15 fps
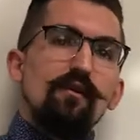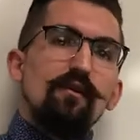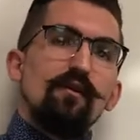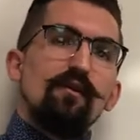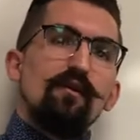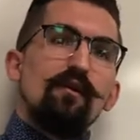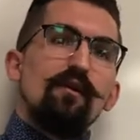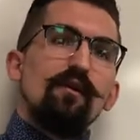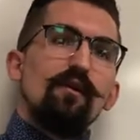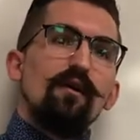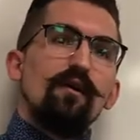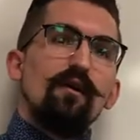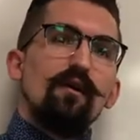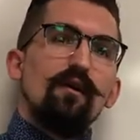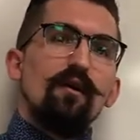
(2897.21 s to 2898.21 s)
So they're
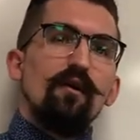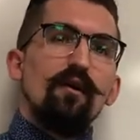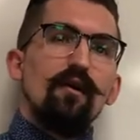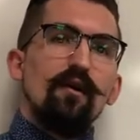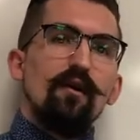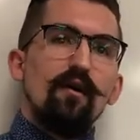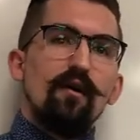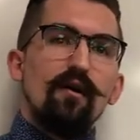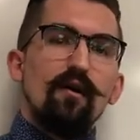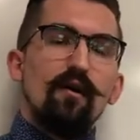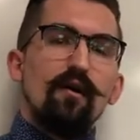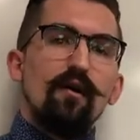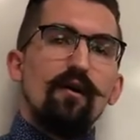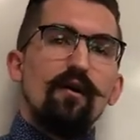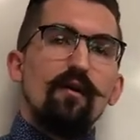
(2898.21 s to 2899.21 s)
only really remembering
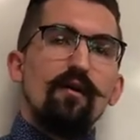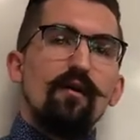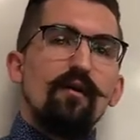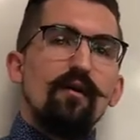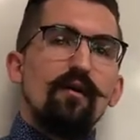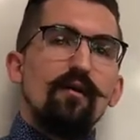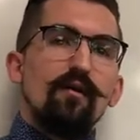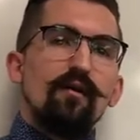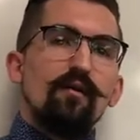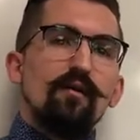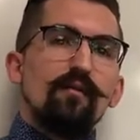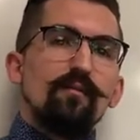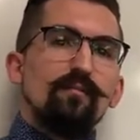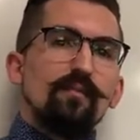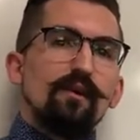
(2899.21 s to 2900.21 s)
the times that they did win
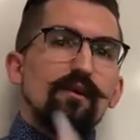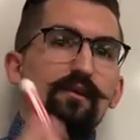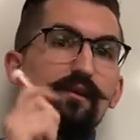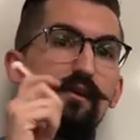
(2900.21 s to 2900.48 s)
rather than...